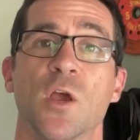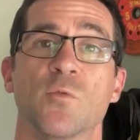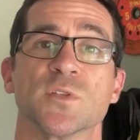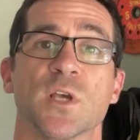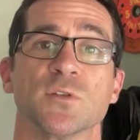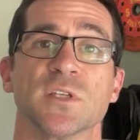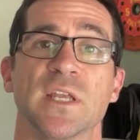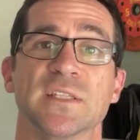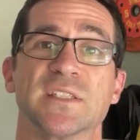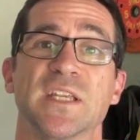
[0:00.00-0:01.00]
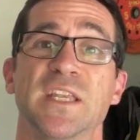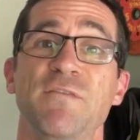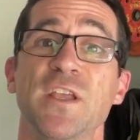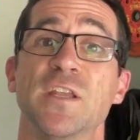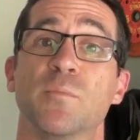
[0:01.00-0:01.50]
resulted in
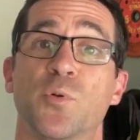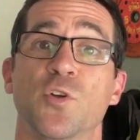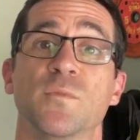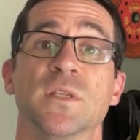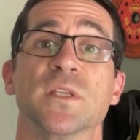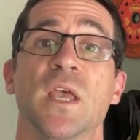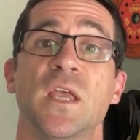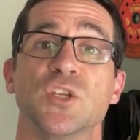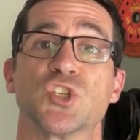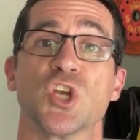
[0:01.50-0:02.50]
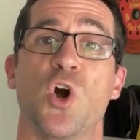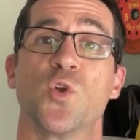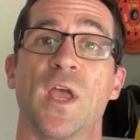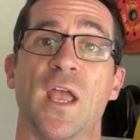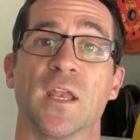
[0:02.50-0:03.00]
significant improvements in
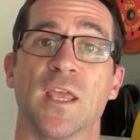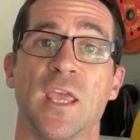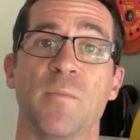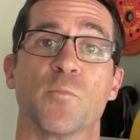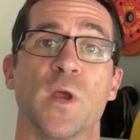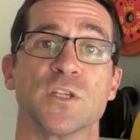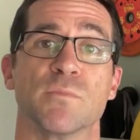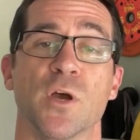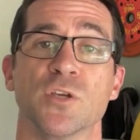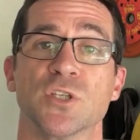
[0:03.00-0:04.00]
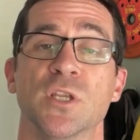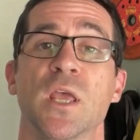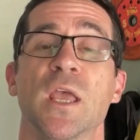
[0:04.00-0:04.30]
shoulder and hip range of motion